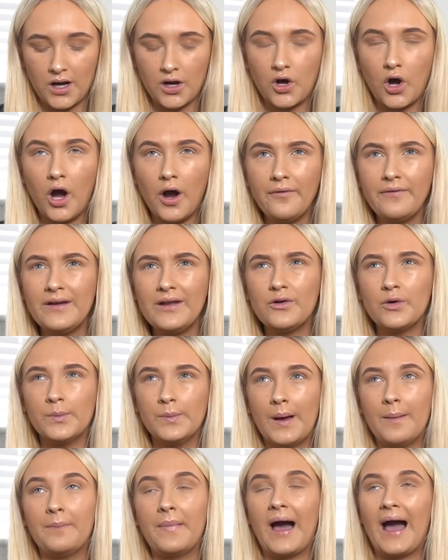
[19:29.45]
I can't really
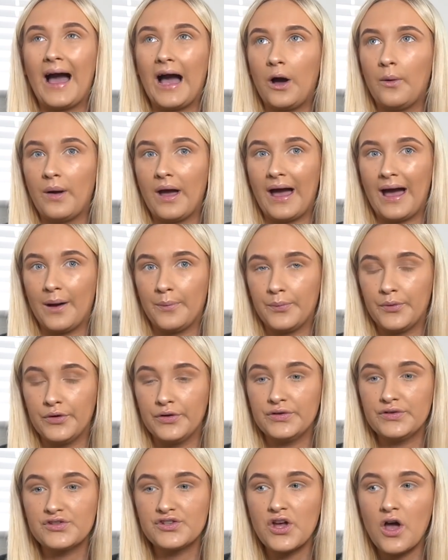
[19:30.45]
remember how it
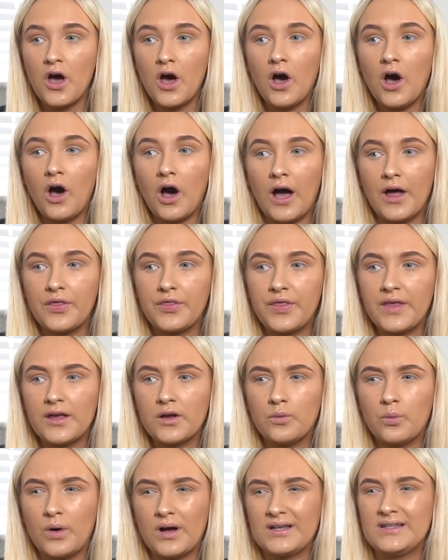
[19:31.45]
happened. I
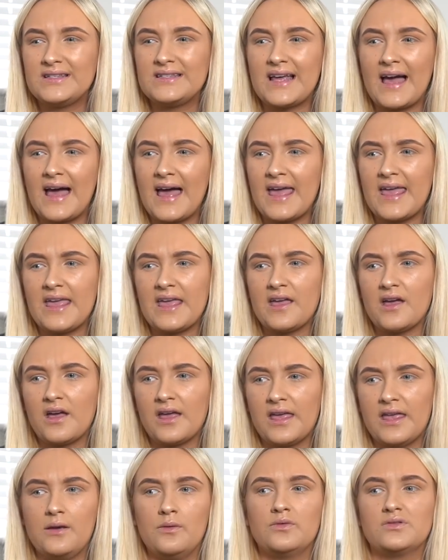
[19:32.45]
think one day
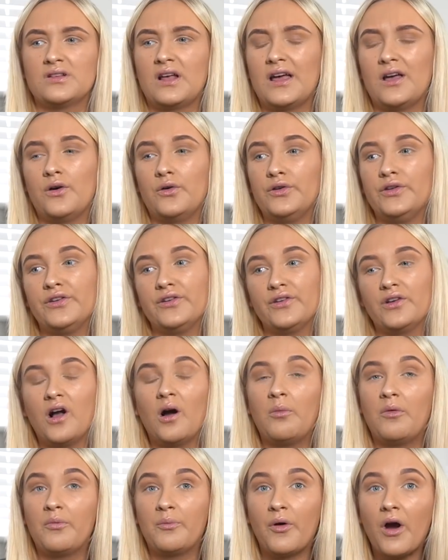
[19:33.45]
he was like, oh, you can
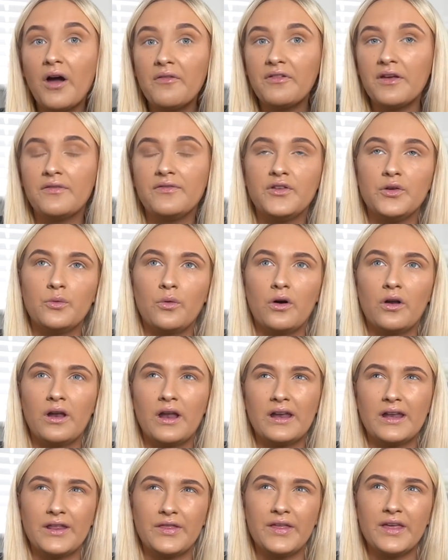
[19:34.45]
come off private if you want.
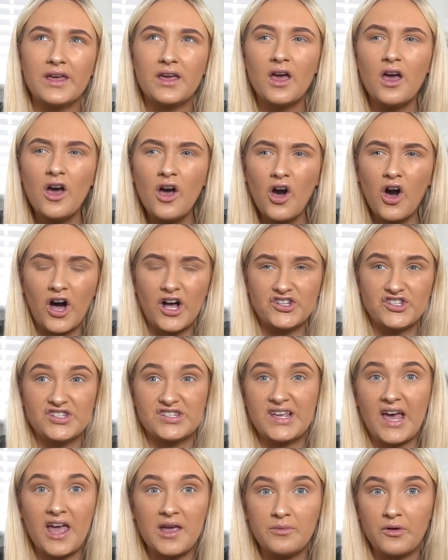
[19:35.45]
And I think I
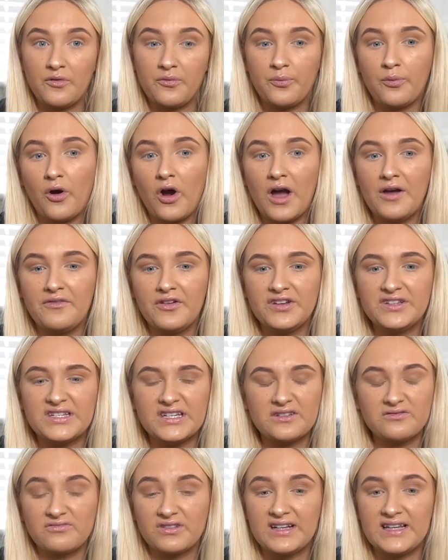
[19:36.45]
just came off private,
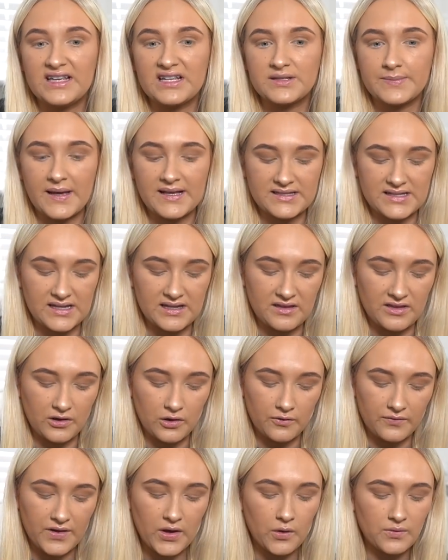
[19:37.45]
didn't really expect anything
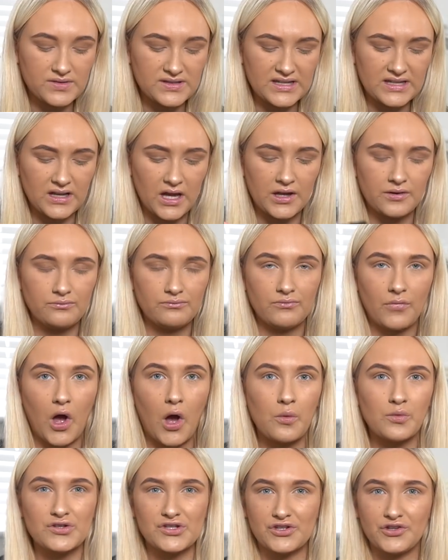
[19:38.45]
of it. Obviously, like,
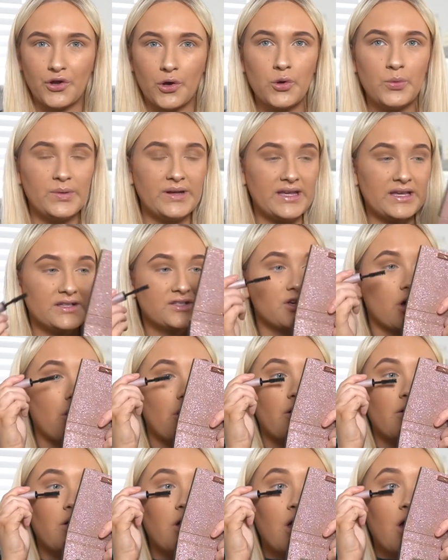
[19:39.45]
I was a nobody,
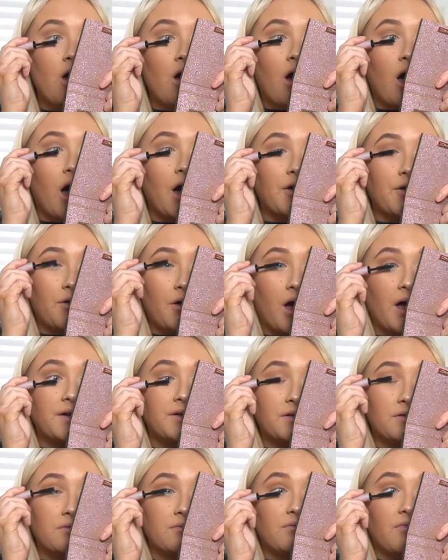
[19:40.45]
so I
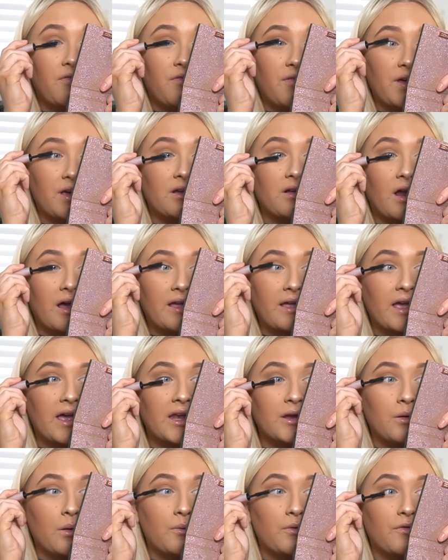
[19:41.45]
didn't think like
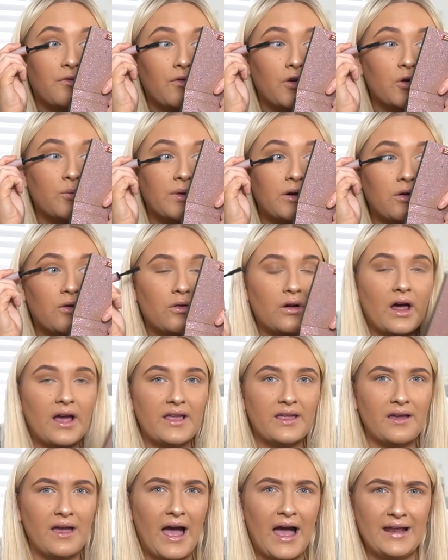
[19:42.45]
anyone would follow me or
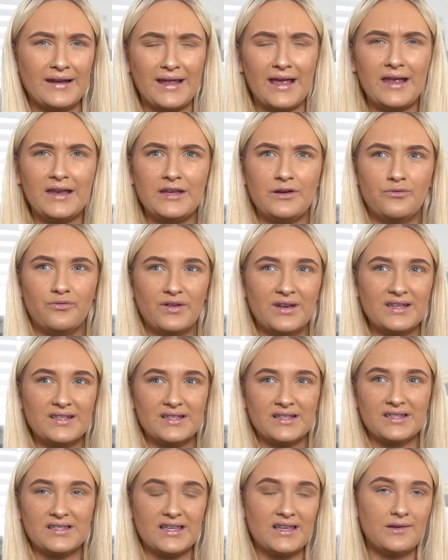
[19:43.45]
like had any
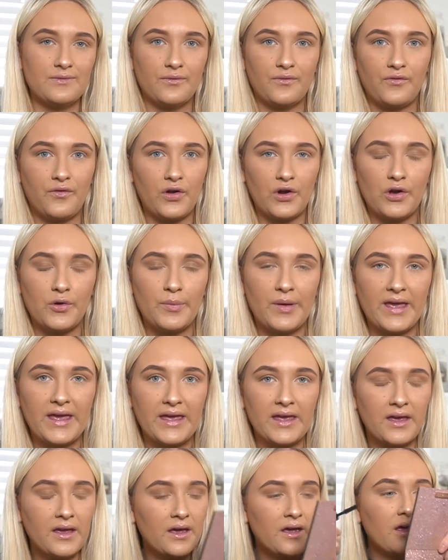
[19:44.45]
reason to even follow
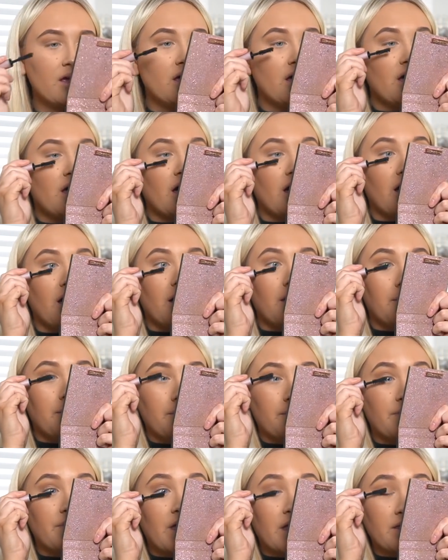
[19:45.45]
me.
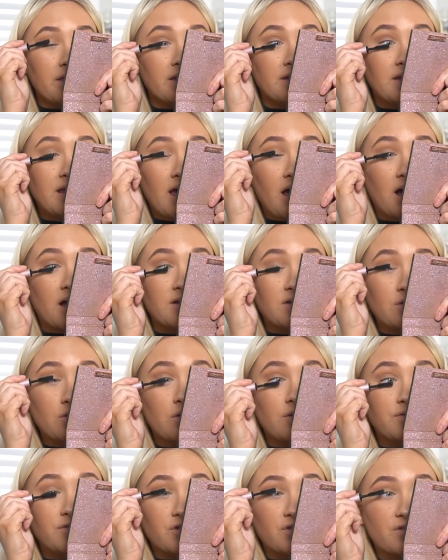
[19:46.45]
And then yeah, I
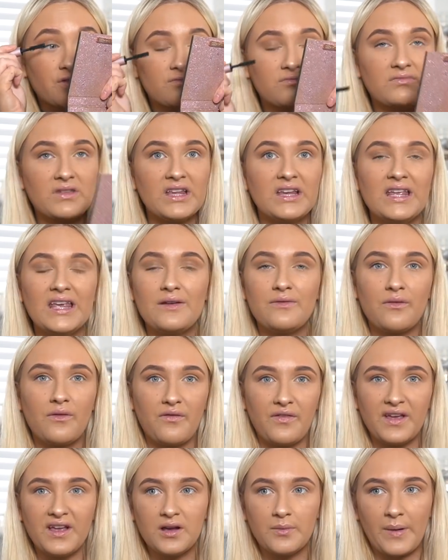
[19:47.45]
sort of just didn't even
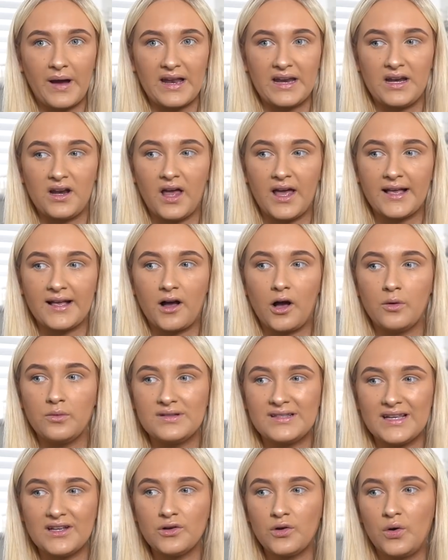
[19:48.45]
think about it. Like, I
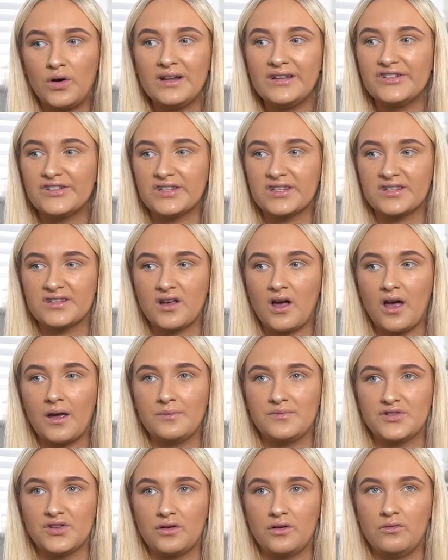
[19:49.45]
was in college at the
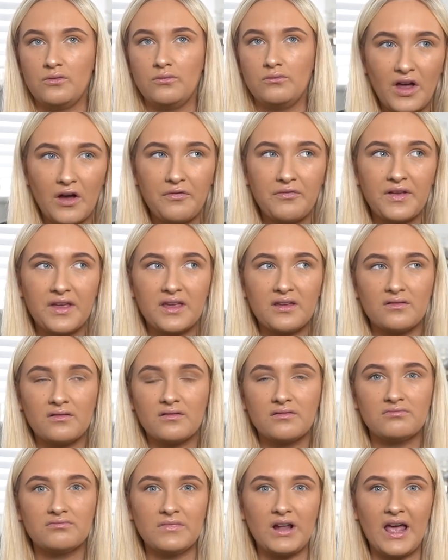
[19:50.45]
time, so nothing,
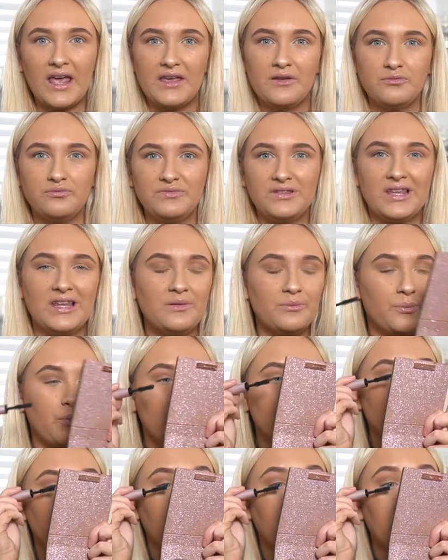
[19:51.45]
like, it didn't
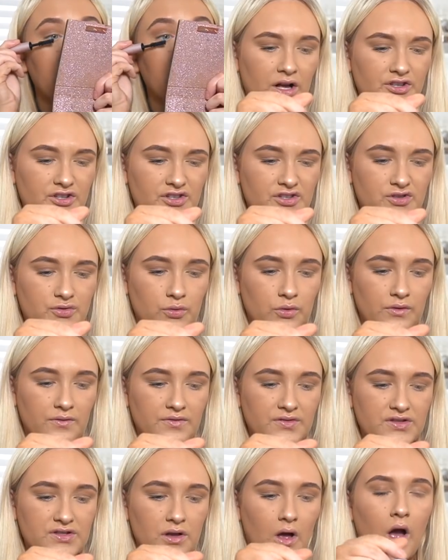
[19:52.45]
bother me. I just sort of
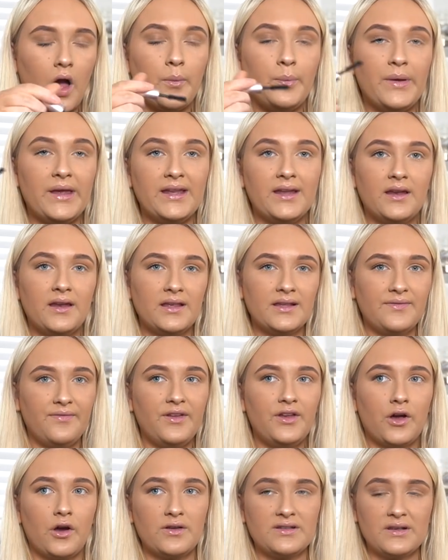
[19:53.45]
started being in his
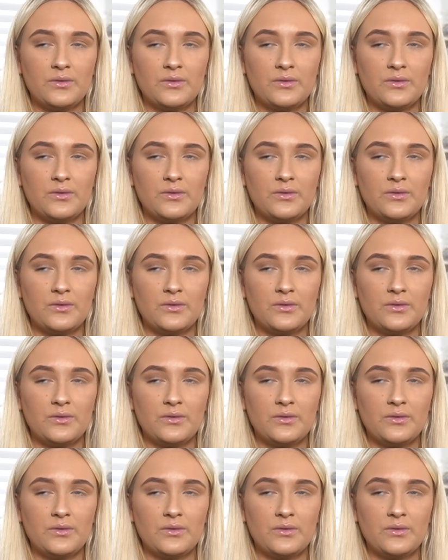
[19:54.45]
videos.